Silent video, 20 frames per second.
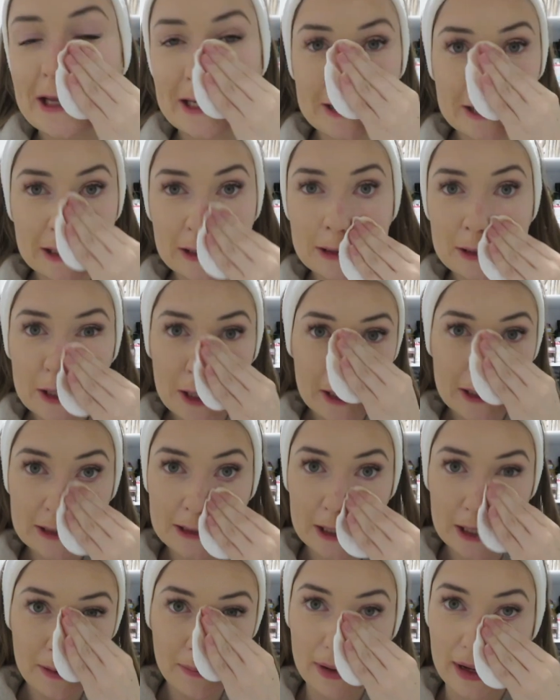It's not doing
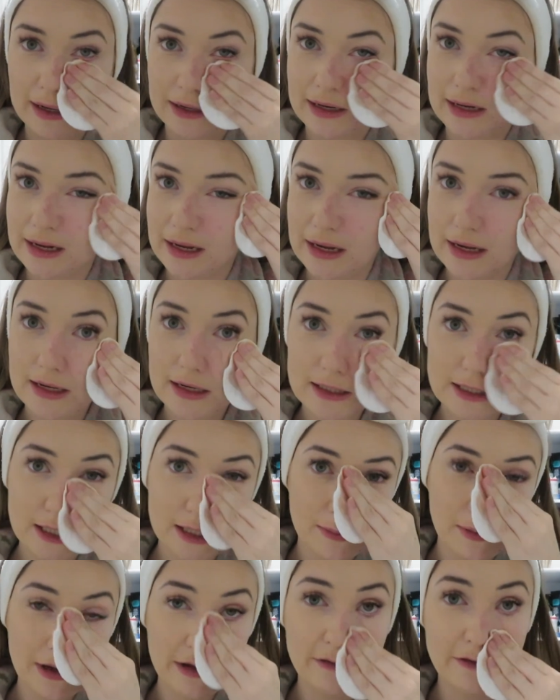too badly.
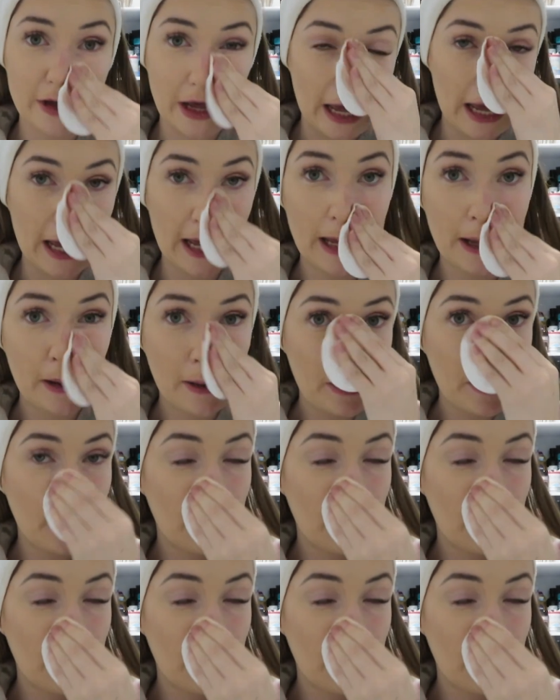To be fair,